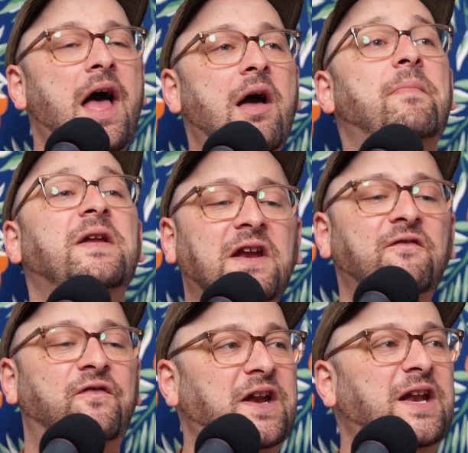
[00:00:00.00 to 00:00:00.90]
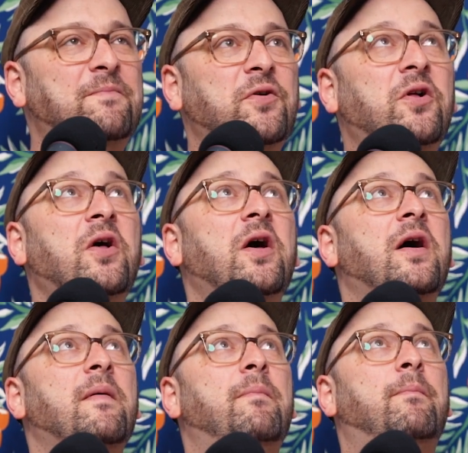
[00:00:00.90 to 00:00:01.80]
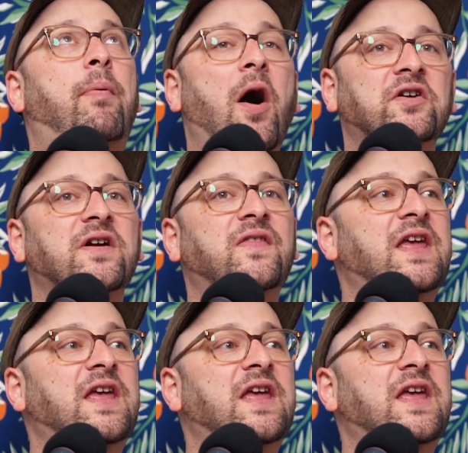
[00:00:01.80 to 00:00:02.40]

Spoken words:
I'm in an infinity pool pondering